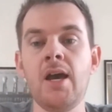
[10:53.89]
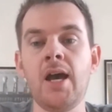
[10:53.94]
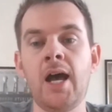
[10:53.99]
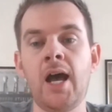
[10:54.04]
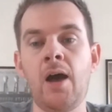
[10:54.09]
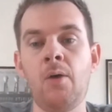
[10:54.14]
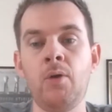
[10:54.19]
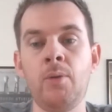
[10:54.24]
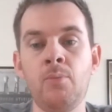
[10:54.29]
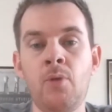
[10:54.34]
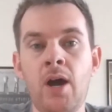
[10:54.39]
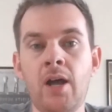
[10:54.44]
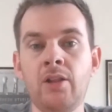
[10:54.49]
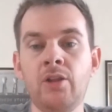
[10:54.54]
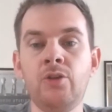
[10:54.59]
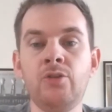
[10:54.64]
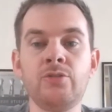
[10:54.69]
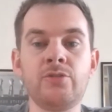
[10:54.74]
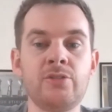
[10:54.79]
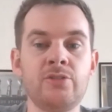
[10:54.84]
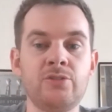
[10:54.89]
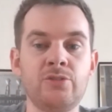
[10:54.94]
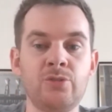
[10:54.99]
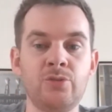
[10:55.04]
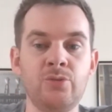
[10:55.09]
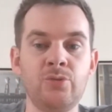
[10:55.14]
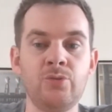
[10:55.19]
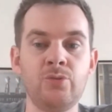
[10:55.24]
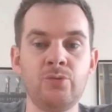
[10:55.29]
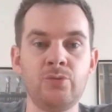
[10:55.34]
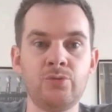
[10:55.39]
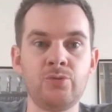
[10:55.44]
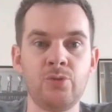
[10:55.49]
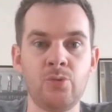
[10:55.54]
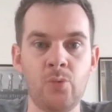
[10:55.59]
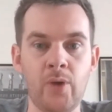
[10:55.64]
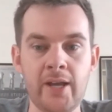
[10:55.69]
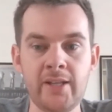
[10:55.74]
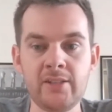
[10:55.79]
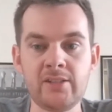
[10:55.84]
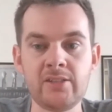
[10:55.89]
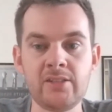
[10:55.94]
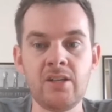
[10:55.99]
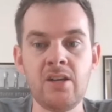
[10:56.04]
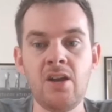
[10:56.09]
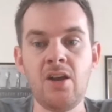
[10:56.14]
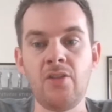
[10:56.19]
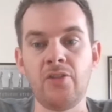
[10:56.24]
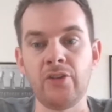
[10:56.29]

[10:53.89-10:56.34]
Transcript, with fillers: Uh, we might lose to, to Wentz.